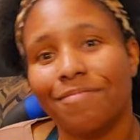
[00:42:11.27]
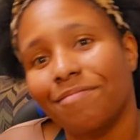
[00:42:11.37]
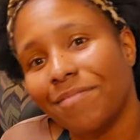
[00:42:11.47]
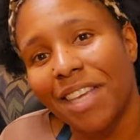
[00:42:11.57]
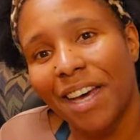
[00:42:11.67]

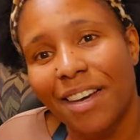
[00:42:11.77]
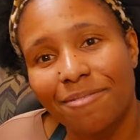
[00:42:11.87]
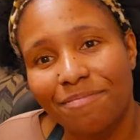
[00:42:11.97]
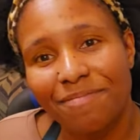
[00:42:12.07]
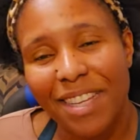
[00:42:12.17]
yeah,
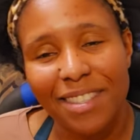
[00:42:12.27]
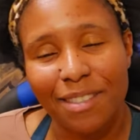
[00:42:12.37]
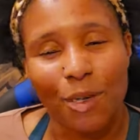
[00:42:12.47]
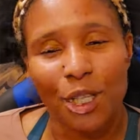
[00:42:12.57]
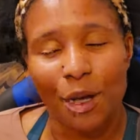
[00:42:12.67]
that's
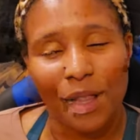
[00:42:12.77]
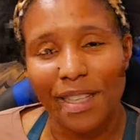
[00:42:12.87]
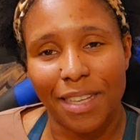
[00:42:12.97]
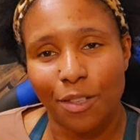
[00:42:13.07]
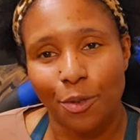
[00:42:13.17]
we know that's
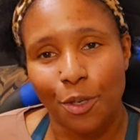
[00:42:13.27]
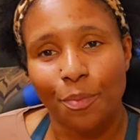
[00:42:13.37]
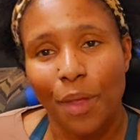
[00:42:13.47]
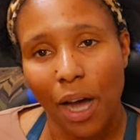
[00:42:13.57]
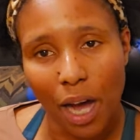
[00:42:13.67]
not true.
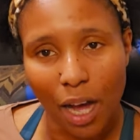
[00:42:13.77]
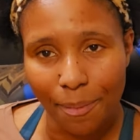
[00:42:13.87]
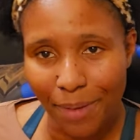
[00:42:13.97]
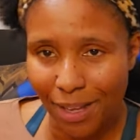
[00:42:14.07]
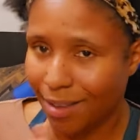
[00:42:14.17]
Um,
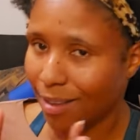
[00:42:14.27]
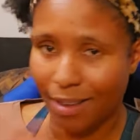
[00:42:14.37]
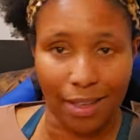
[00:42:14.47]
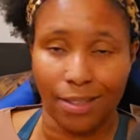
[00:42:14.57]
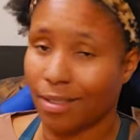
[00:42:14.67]

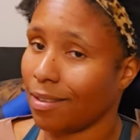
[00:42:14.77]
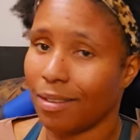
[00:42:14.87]
because